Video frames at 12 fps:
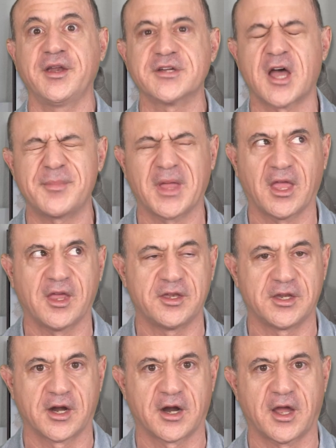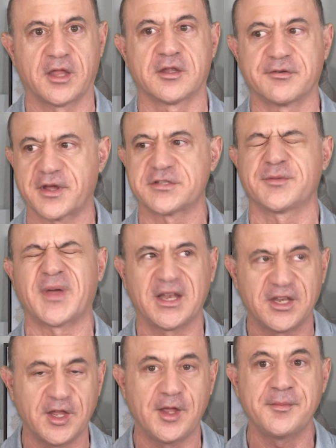job easier and the rest of my
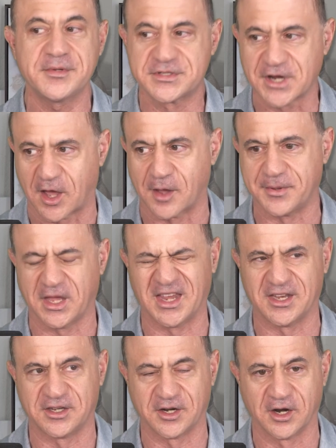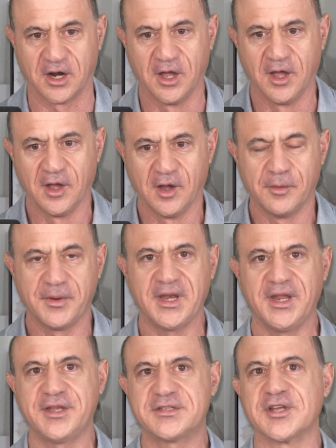team's job easier. We
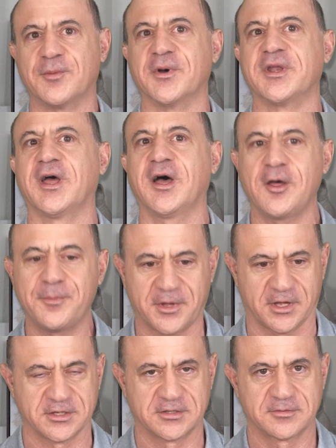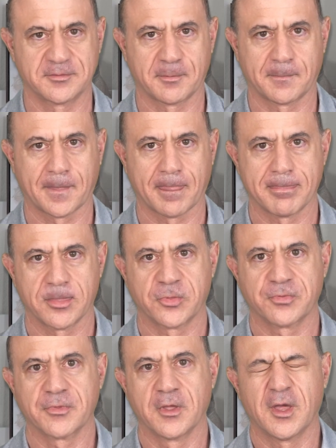need someone to help us.
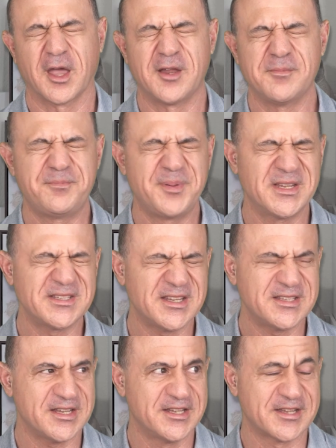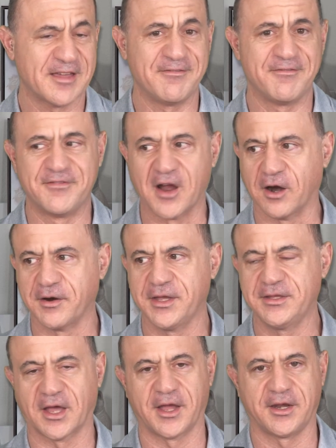And business is a
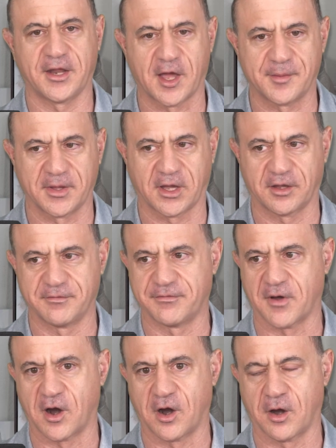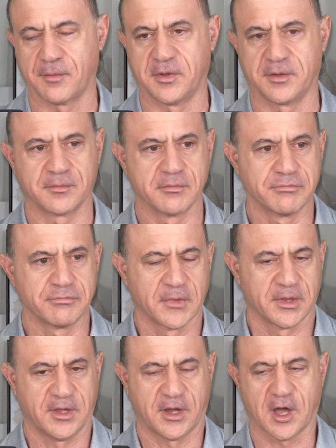very dynamic environment.
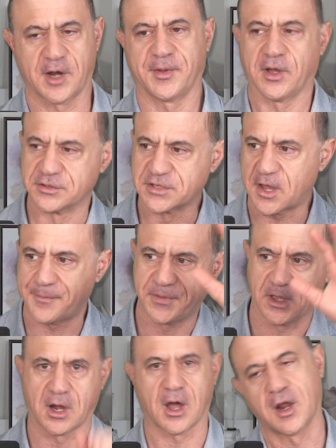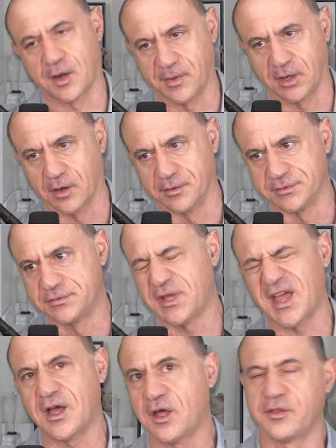The economy goes up, the economy goes
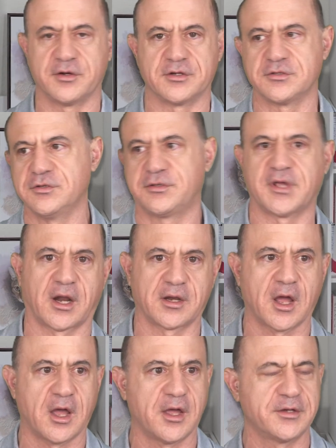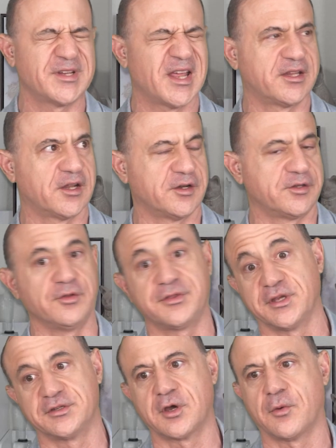down, there's new technologies, there's new
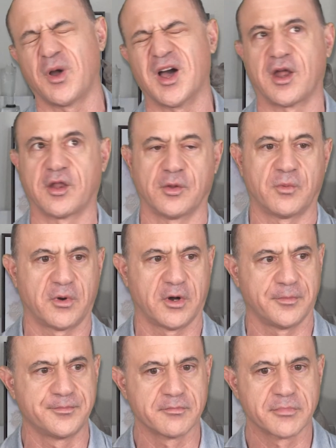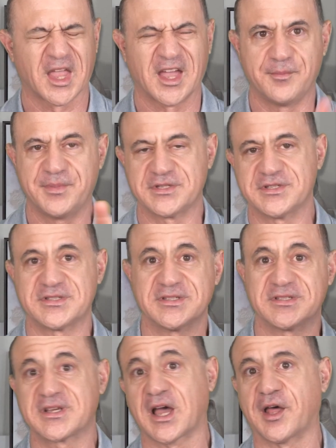things going on in the world, and business
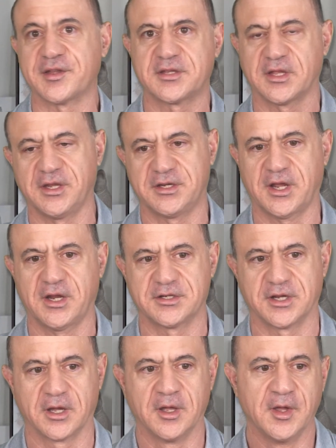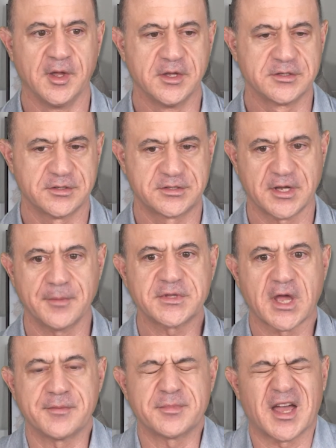is constantly changing. So
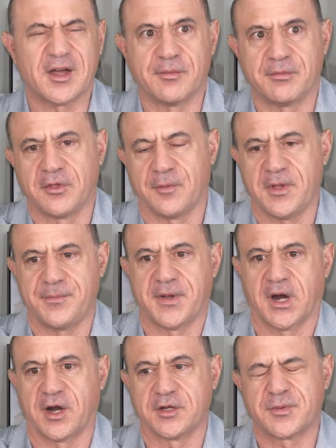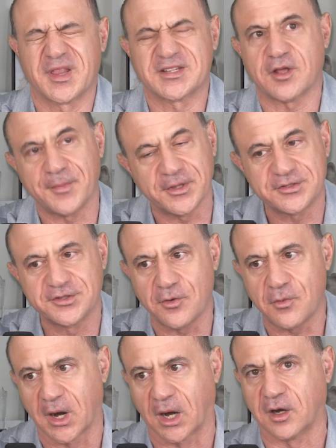sometimes uh, there'll be periods where there's almost no
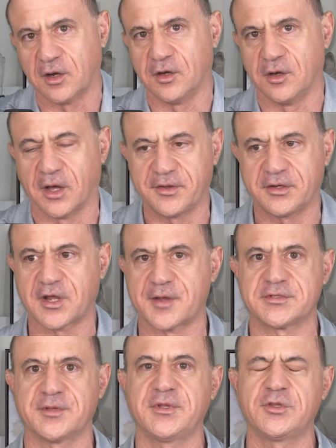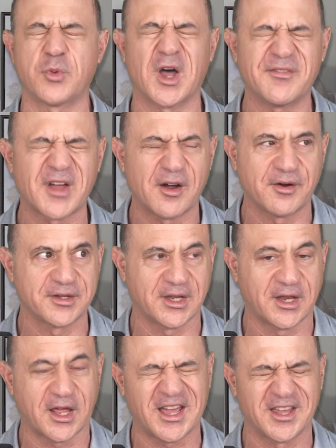work to do. Other times there'll be twelve hours a
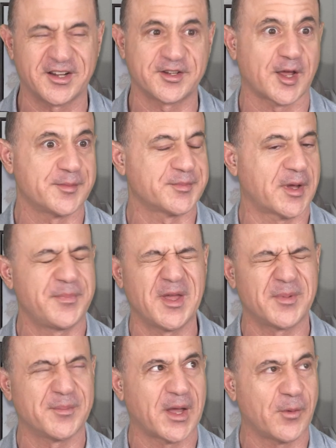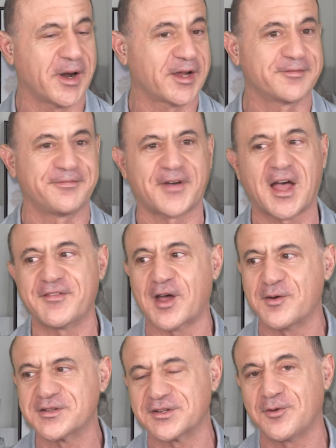day. Other times my people might work five
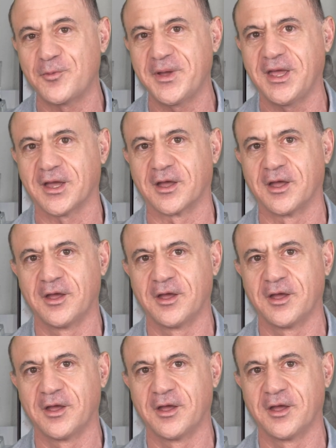hours in a week.